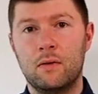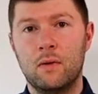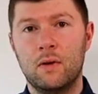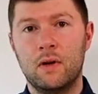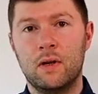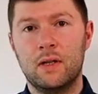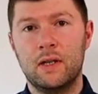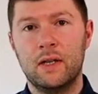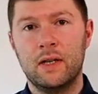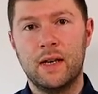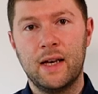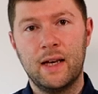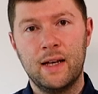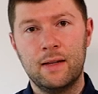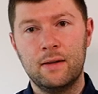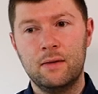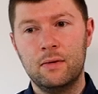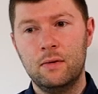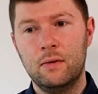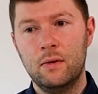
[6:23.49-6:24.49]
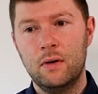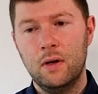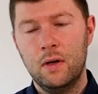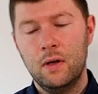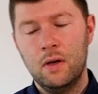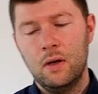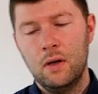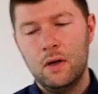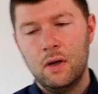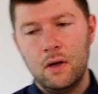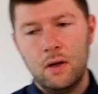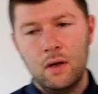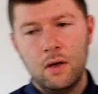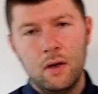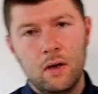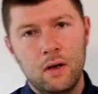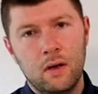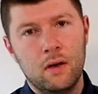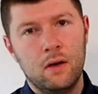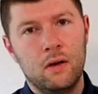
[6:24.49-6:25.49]
quality candle
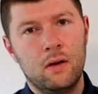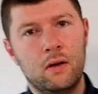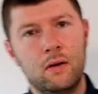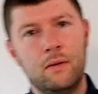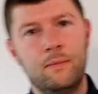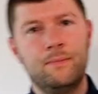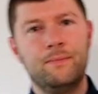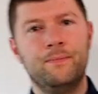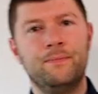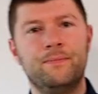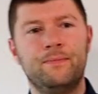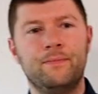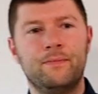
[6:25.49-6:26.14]
um,